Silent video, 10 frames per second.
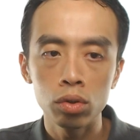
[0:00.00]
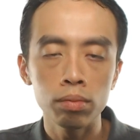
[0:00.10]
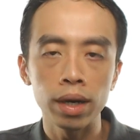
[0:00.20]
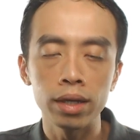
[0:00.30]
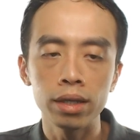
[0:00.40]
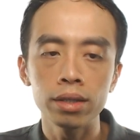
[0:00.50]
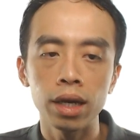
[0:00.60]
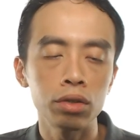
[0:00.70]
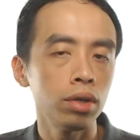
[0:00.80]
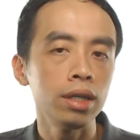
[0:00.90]
2-,
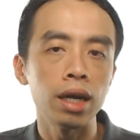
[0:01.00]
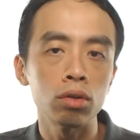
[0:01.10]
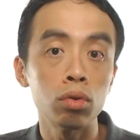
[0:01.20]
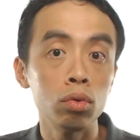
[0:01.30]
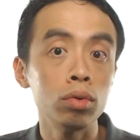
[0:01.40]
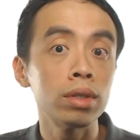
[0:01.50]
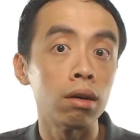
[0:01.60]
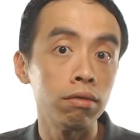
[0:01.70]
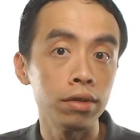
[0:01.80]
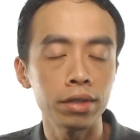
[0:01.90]
actually there are 2
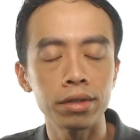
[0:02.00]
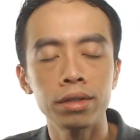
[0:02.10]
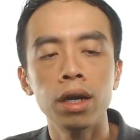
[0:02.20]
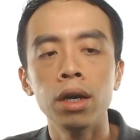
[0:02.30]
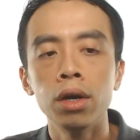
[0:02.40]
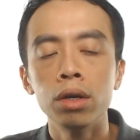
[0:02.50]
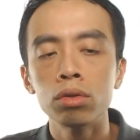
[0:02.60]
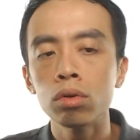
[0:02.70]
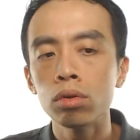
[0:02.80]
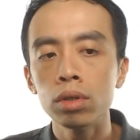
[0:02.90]
sulfurs.
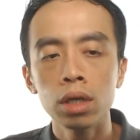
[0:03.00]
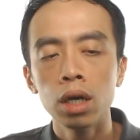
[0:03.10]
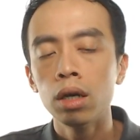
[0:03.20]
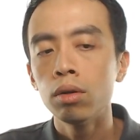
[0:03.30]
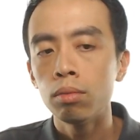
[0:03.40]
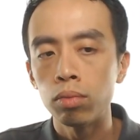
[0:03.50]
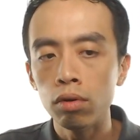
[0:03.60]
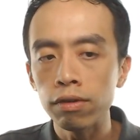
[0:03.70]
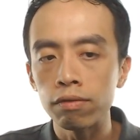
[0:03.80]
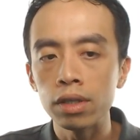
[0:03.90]
So
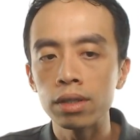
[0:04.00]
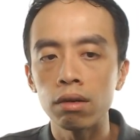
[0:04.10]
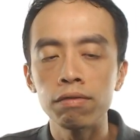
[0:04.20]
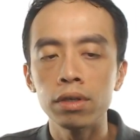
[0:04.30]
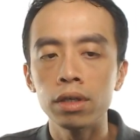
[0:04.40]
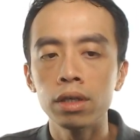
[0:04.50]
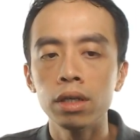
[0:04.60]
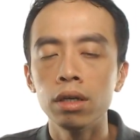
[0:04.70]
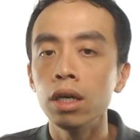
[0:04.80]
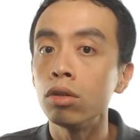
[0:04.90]
both of these sulfur
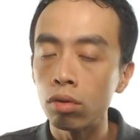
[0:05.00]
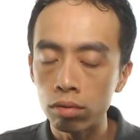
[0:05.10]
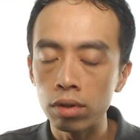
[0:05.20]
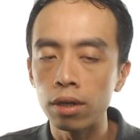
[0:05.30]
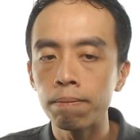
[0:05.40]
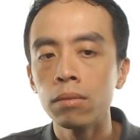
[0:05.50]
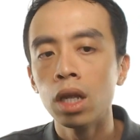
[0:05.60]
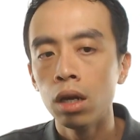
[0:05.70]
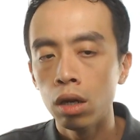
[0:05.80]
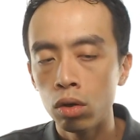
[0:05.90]
in total
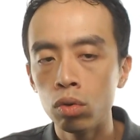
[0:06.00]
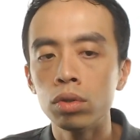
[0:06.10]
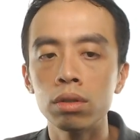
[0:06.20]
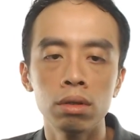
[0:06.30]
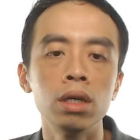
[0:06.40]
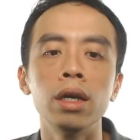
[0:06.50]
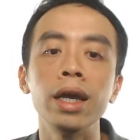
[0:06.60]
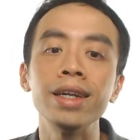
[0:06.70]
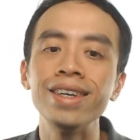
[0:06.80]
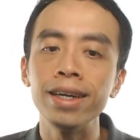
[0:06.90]
lose
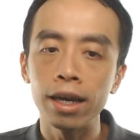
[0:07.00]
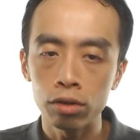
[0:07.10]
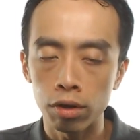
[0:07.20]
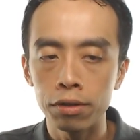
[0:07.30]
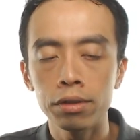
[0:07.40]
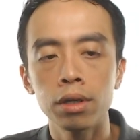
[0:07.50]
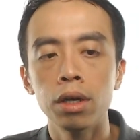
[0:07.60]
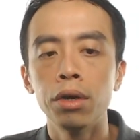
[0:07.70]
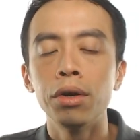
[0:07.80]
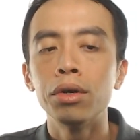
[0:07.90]
8 electrons.
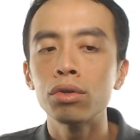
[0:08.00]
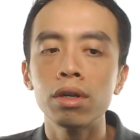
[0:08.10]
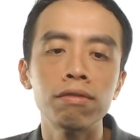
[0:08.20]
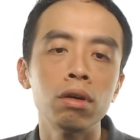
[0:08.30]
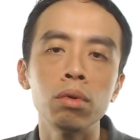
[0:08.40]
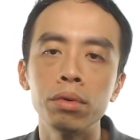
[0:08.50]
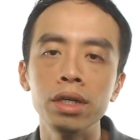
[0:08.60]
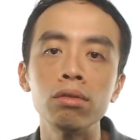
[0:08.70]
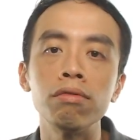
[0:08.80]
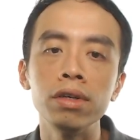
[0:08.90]
So therefore, we will
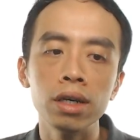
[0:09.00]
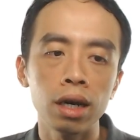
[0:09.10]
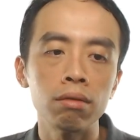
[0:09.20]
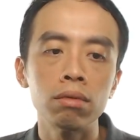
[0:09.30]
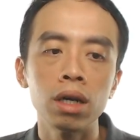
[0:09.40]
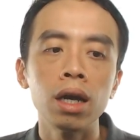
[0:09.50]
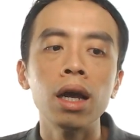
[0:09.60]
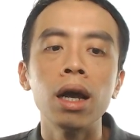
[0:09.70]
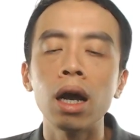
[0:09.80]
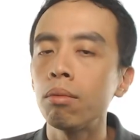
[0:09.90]
need to figure out
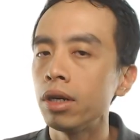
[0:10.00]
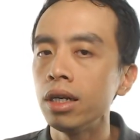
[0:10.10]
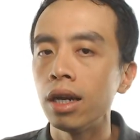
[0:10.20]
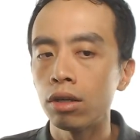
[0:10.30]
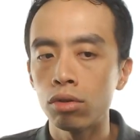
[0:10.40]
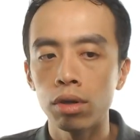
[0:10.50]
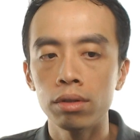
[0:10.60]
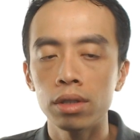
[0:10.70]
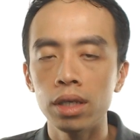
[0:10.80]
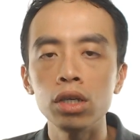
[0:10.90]
how many
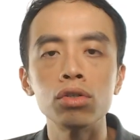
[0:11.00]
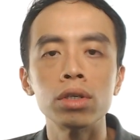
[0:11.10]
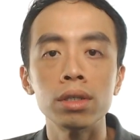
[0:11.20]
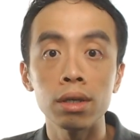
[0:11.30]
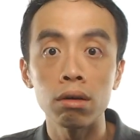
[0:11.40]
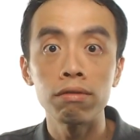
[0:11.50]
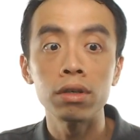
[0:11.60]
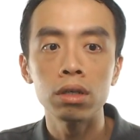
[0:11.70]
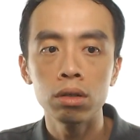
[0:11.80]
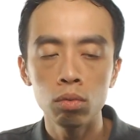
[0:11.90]
electrons each
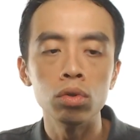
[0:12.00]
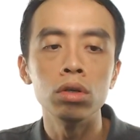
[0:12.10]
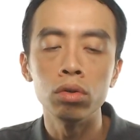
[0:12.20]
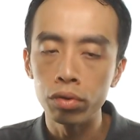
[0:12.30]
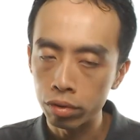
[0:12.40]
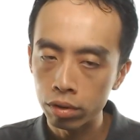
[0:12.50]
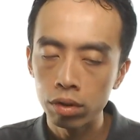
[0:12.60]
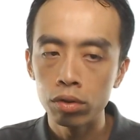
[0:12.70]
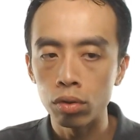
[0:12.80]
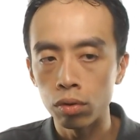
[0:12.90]
sulfur would lose.
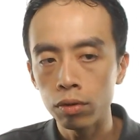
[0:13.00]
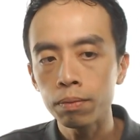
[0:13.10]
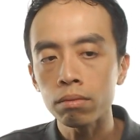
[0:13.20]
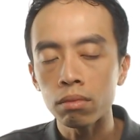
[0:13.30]
So